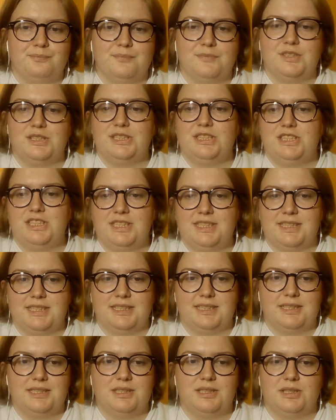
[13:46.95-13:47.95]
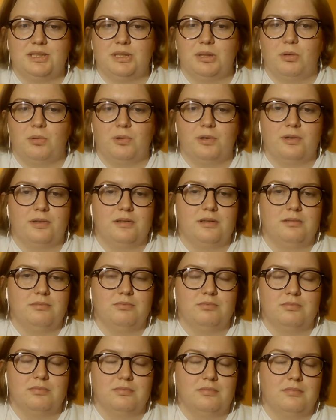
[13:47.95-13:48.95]
Jesus, or
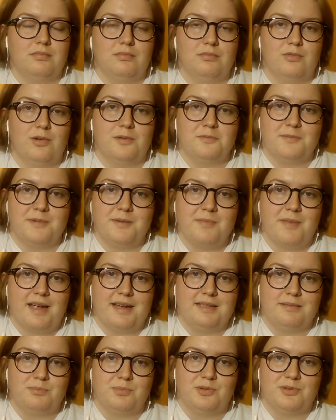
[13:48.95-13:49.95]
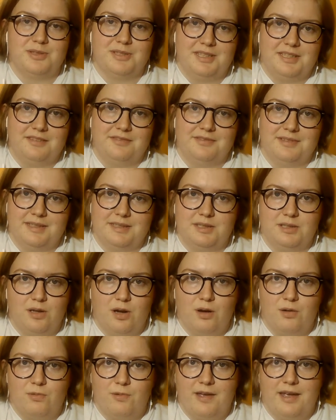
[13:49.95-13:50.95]
what we might perceive as
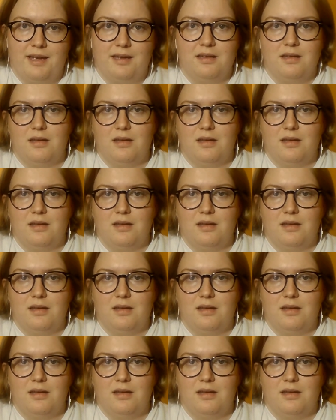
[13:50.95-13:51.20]
Yahweh.